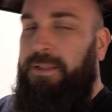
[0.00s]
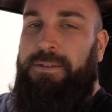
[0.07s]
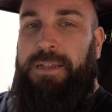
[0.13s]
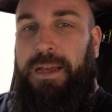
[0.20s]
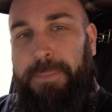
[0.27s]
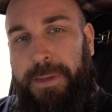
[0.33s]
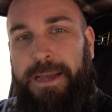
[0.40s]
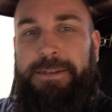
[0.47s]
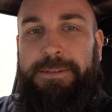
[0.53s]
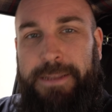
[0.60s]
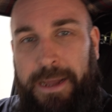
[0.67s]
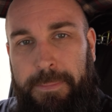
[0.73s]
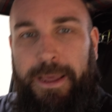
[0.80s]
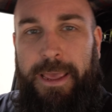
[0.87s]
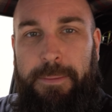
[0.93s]
Tell me how
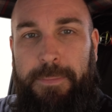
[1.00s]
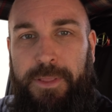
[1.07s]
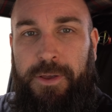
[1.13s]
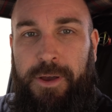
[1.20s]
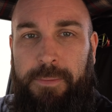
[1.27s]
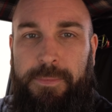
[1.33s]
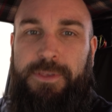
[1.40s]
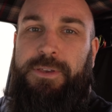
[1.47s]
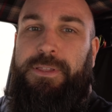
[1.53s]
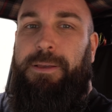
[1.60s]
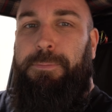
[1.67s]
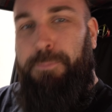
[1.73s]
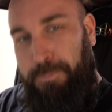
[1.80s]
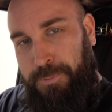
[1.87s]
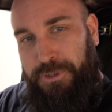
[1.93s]
dumb I am in the comments, because
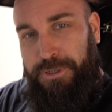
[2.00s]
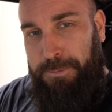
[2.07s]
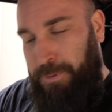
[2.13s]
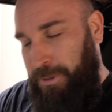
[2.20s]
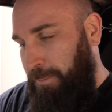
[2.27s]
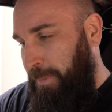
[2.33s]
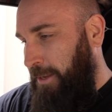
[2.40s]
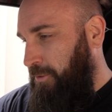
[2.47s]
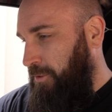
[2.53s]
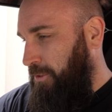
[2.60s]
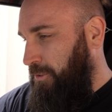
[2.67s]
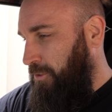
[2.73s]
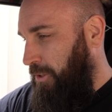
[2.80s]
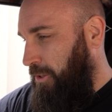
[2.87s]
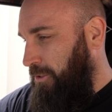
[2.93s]
I should have put the battery
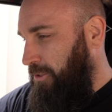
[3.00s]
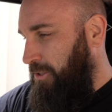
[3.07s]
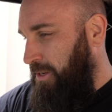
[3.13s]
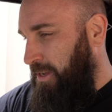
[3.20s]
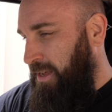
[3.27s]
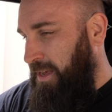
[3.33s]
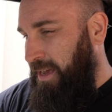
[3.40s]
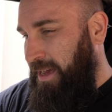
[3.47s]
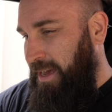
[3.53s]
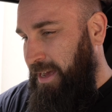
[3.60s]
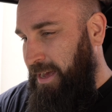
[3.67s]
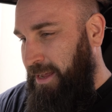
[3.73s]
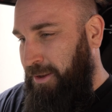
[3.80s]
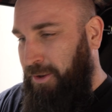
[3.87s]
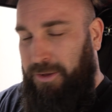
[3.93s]
on charge
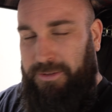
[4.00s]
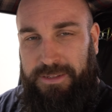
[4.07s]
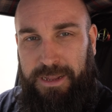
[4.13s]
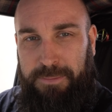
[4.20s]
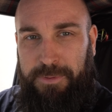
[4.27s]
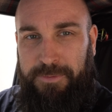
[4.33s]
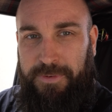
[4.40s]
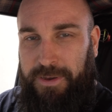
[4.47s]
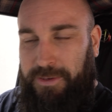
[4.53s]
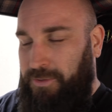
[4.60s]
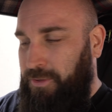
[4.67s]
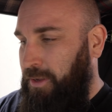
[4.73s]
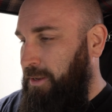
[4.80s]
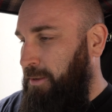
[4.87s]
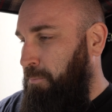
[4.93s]
last night before I
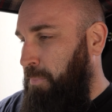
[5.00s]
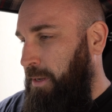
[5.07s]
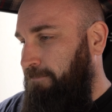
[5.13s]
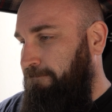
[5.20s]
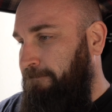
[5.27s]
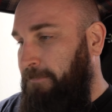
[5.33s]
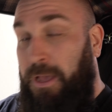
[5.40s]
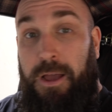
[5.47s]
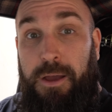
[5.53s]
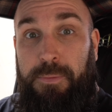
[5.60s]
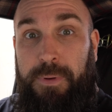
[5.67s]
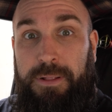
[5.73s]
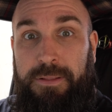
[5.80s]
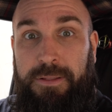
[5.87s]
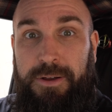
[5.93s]
started. But oh
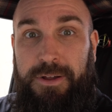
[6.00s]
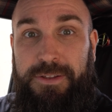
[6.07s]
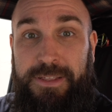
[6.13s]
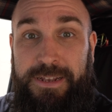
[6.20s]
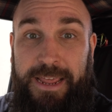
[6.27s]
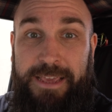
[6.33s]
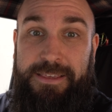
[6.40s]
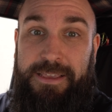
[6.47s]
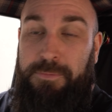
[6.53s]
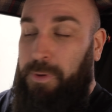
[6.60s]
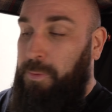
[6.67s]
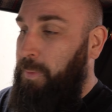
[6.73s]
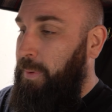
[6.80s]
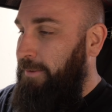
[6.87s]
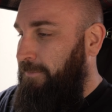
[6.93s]
well, on to the next thing
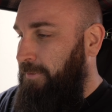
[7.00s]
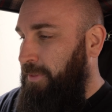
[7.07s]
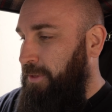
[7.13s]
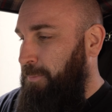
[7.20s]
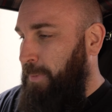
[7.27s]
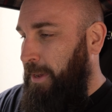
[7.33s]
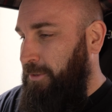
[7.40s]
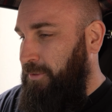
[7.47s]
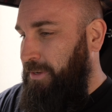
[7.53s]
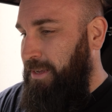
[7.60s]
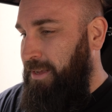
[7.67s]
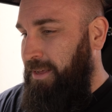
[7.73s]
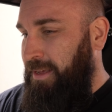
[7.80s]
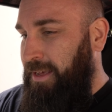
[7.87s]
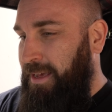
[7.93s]
while we wait for this battery
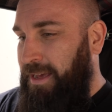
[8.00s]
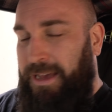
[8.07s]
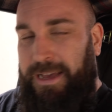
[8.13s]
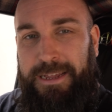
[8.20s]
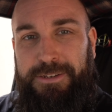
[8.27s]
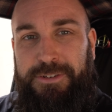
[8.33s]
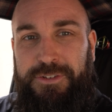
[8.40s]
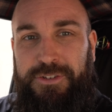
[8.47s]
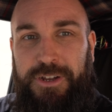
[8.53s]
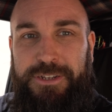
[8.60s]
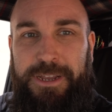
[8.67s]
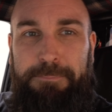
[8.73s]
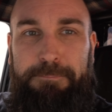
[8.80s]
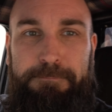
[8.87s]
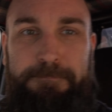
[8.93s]
to charge
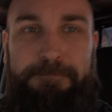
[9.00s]
up.